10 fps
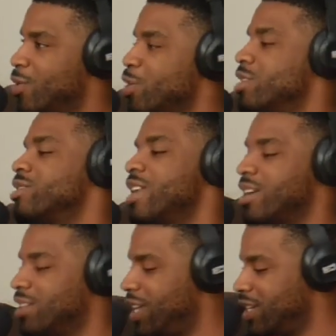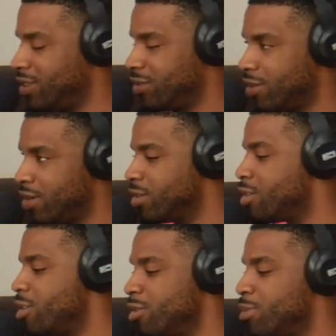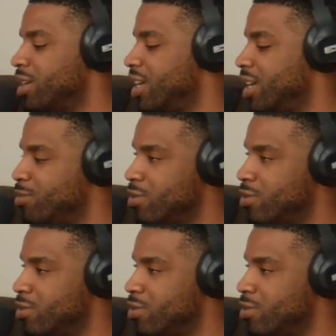Critics are not gonna like it. They're gonna call it buckethead